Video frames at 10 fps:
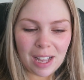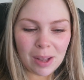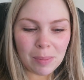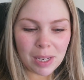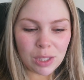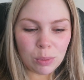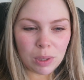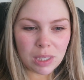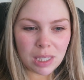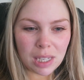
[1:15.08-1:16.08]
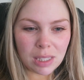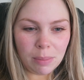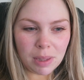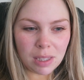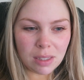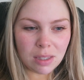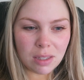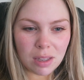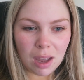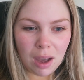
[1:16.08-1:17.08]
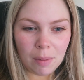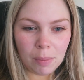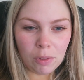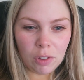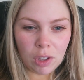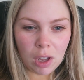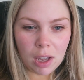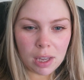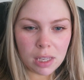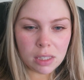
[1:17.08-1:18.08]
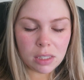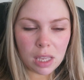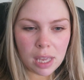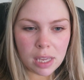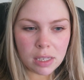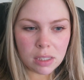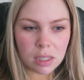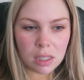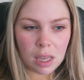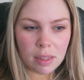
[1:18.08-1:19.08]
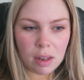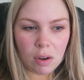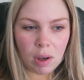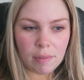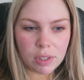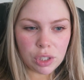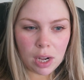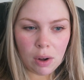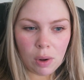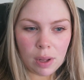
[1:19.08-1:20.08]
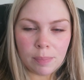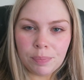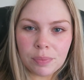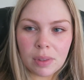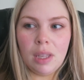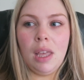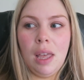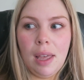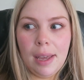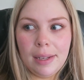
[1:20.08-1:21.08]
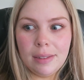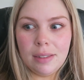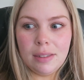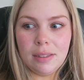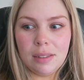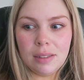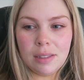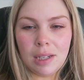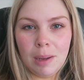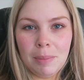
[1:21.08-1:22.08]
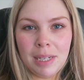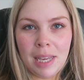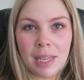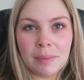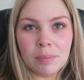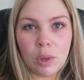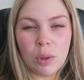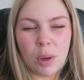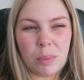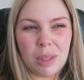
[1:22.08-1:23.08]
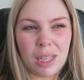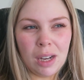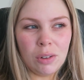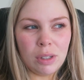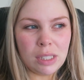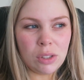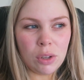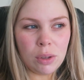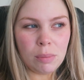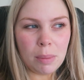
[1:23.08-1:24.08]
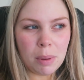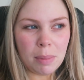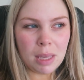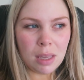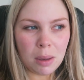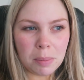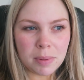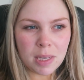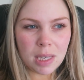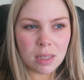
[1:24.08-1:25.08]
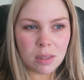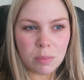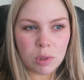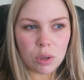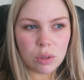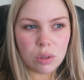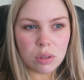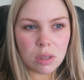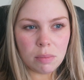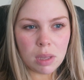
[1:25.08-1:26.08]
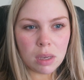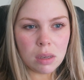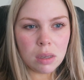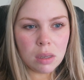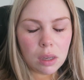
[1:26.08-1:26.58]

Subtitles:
I just wanted to get some of this up for you guys, and yeah, then I'll have a shower and start my day. Although I'm really hungry, so maybe I'll make a cup of tea and some toast or something.